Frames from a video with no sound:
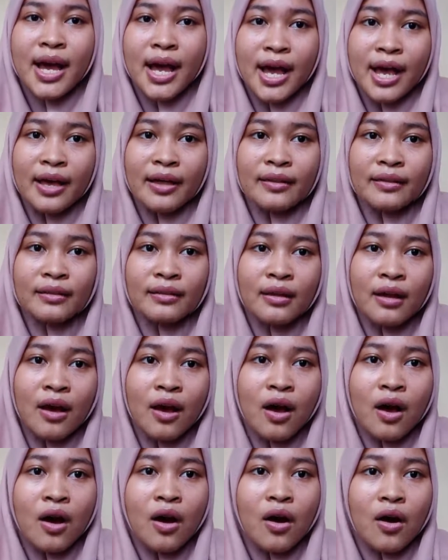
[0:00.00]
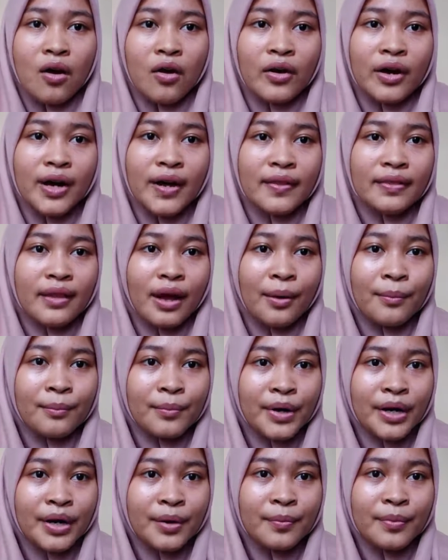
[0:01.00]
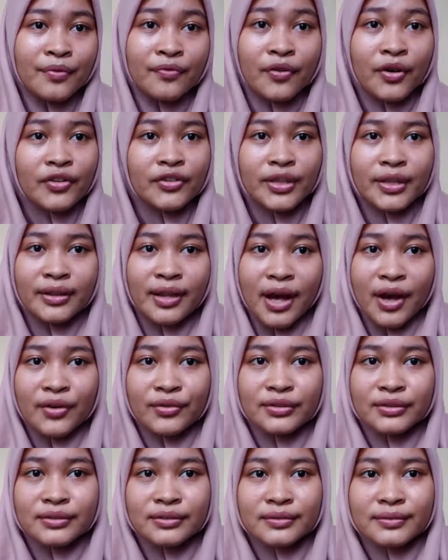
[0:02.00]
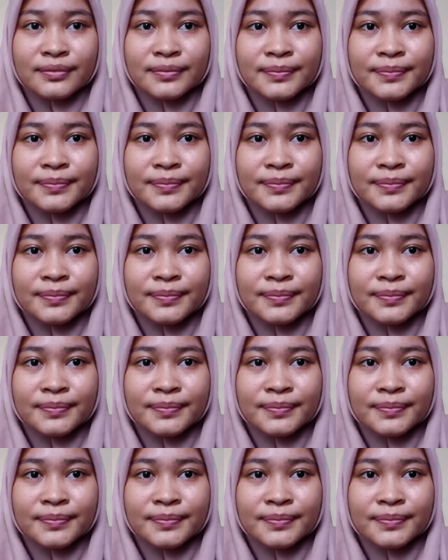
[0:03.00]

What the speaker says: an, or a number before the noun.